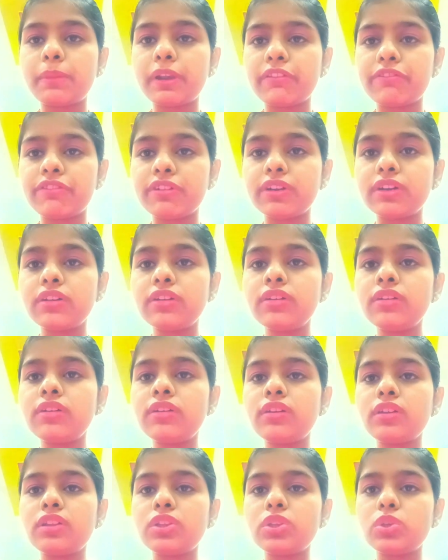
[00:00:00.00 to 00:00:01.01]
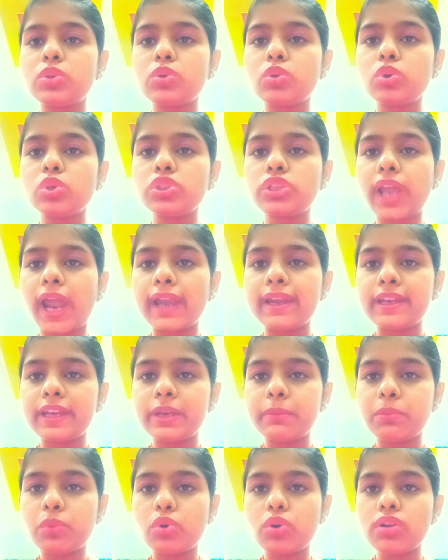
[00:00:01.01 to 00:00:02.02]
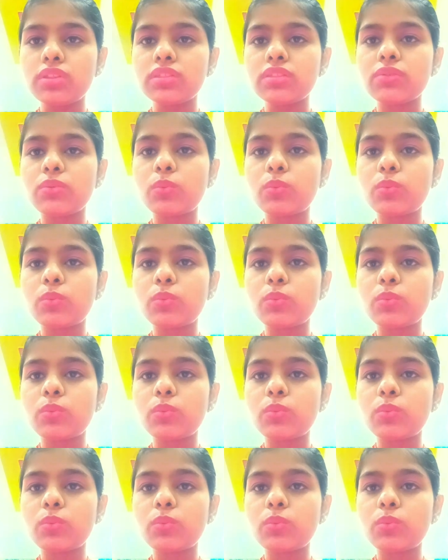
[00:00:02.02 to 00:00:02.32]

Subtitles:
prefer two standard books.